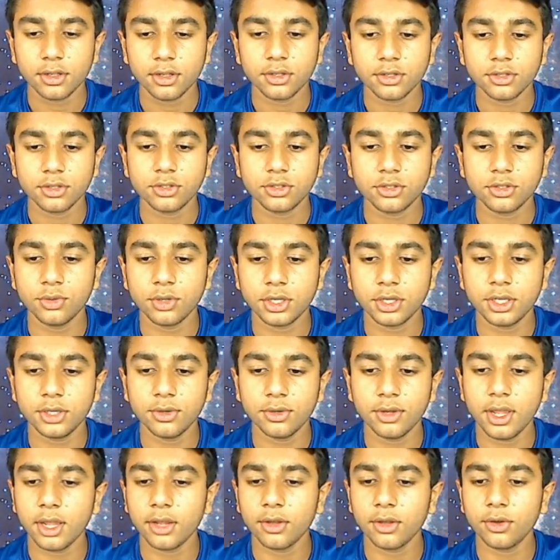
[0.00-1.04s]
two acute
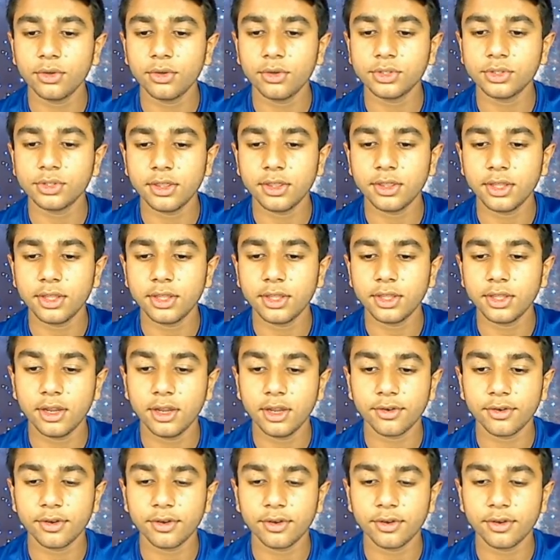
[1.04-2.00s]
angles, and then if you're